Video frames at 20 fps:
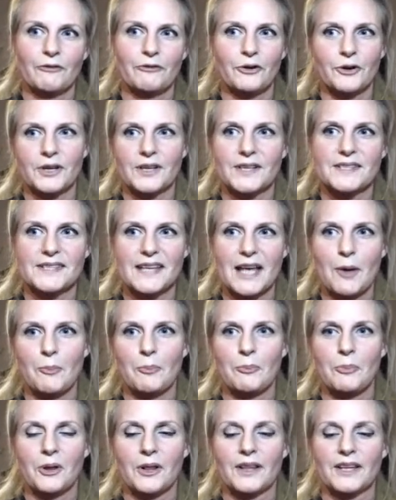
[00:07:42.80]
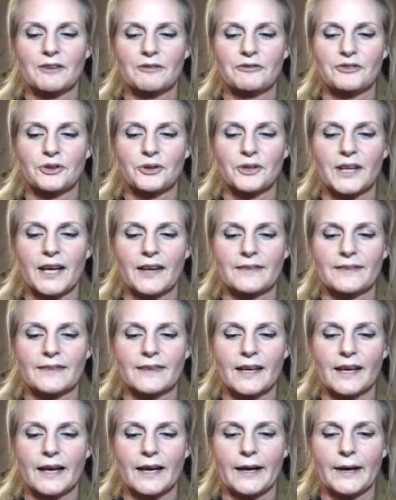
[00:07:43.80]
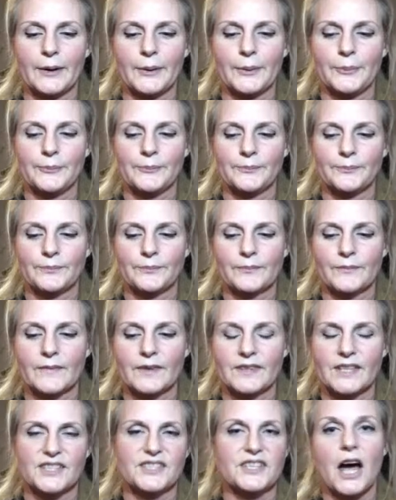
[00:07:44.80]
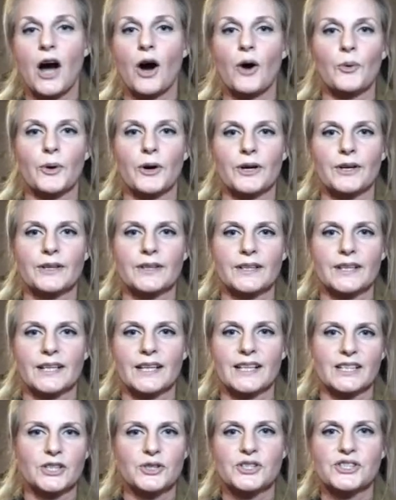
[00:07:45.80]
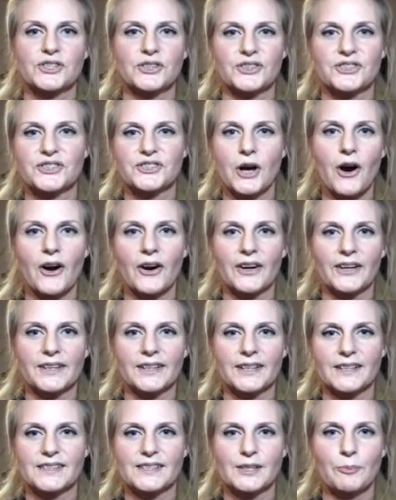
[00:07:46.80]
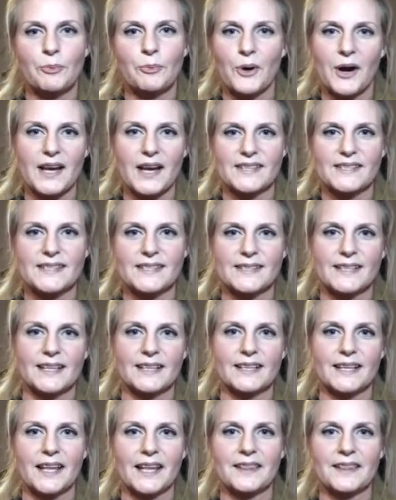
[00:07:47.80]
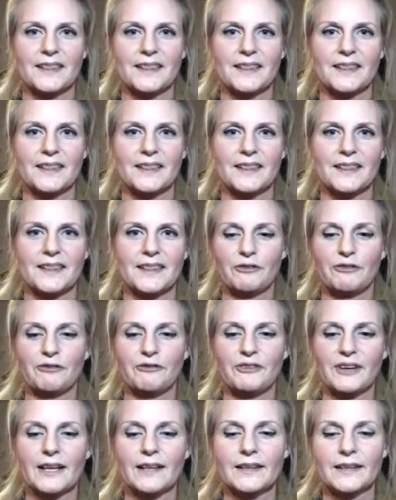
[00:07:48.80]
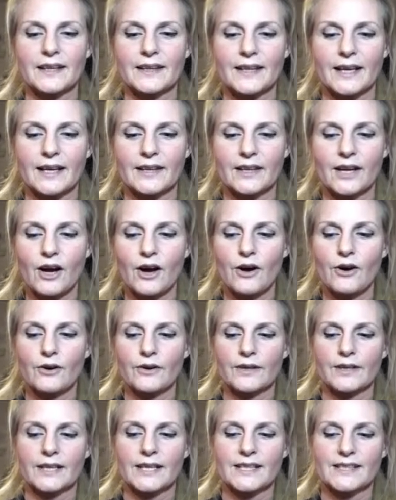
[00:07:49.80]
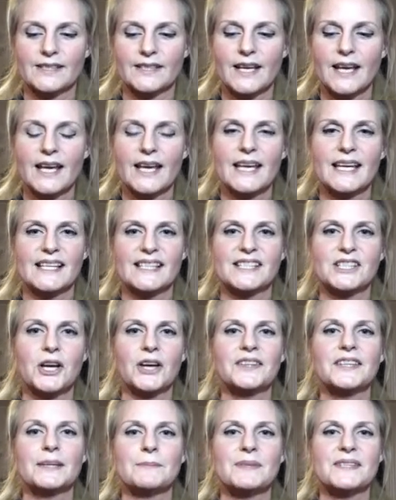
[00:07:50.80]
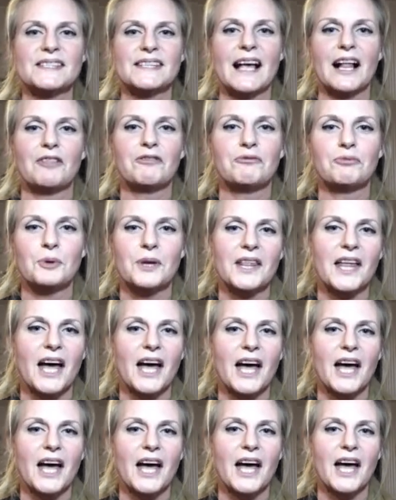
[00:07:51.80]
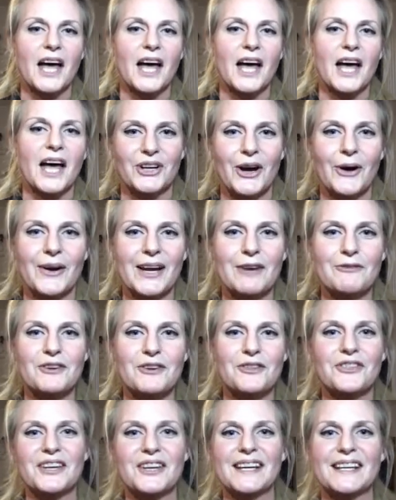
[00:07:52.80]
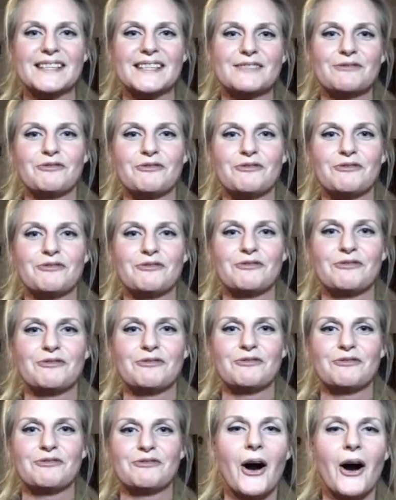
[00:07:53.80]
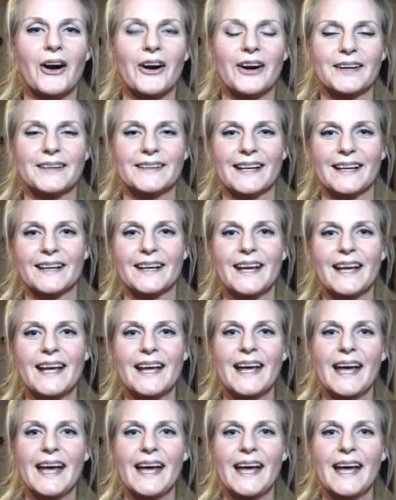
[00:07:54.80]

for example, if you get the Tower, it looks so dark and depressed, and then I get the feeling that he's not himself without you. Everything is falling apart, and